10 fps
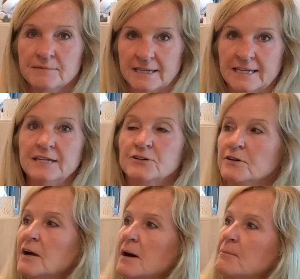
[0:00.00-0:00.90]

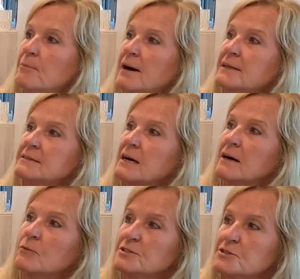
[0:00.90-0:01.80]
heater, but
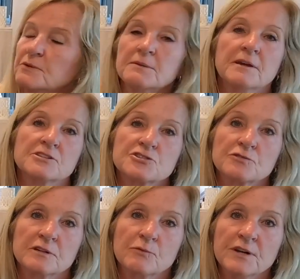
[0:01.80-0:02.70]
we do want to make sure,